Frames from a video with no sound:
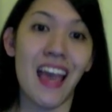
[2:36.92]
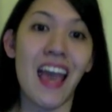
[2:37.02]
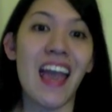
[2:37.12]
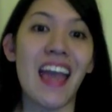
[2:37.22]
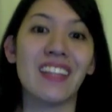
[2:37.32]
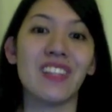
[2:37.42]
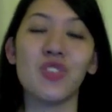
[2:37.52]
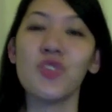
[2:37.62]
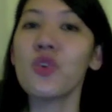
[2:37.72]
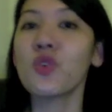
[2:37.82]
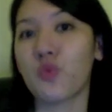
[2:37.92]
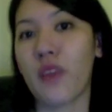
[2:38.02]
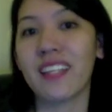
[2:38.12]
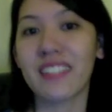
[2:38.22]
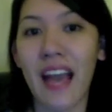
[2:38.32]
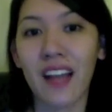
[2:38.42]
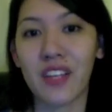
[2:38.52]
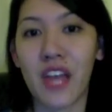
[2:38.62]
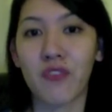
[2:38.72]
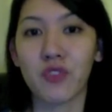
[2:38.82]
And you don't exactly
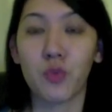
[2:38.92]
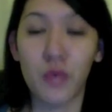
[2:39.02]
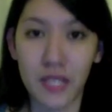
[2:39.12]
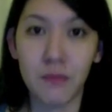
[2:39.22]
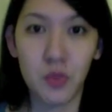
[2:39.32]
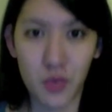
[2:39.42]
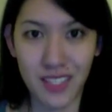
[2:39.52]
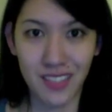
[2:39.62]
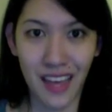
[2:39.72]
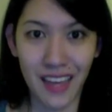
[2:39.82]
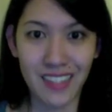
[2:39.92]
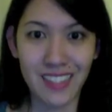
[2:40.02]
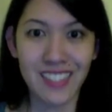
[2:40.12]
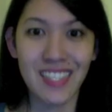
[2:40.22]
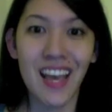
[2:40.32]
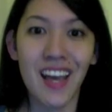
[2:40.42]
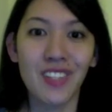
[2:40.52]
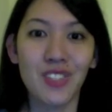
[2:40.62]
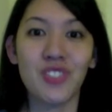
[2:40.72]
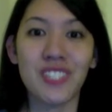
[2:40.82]
have to read between the lines
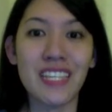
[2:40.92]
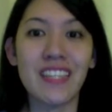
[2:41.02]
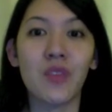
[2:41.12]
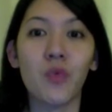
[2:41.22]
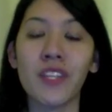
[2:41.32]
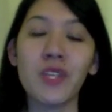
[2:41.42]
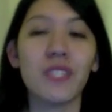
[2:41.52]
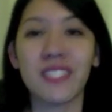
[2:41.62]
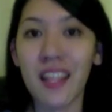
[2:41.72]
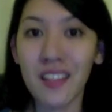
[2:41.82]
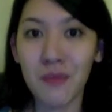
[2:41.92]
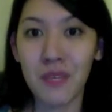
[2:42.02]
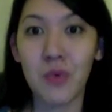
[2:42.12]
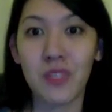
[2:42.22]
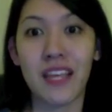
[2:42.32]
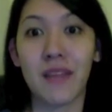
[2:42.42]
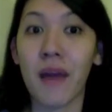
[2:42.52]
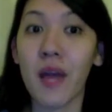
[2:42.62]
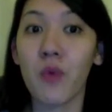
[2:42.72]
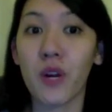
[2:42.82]
to see that what he was telling me was that
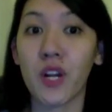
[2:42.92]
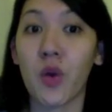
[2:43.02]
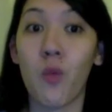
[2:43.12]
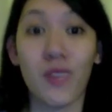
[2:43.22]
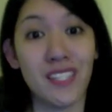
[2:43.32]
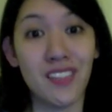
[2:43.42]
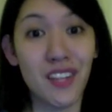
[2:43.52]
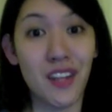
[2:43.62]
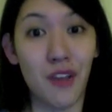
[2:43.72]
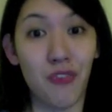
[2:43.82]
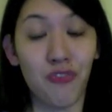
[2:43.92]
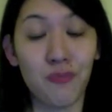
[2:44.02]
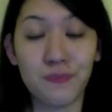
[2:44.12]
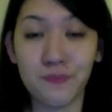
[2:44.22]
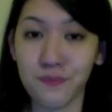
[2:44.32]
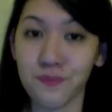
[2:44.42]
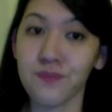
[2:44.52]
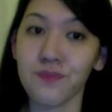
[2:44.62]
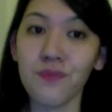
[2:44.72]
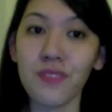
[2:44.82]
my work wasn't good enough.
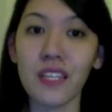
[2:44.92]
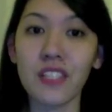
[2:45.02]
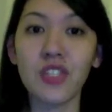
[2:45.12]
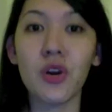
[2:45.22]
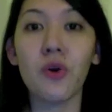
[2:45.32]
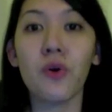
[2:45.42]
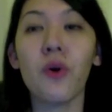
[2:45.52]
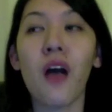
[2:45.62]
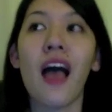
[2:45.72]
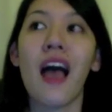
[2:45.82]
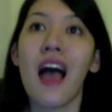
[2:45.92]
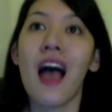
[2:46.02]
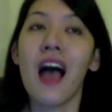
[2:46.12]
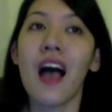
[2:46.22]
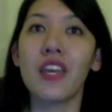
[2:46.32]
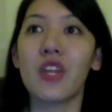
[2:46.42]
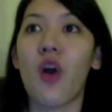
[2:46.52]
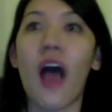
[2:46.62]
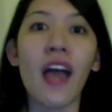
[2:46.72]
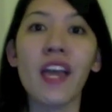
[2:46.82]
So,
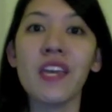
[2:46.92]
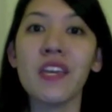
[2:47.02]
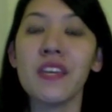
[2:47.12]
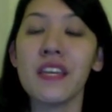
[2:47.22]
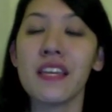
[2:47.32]
I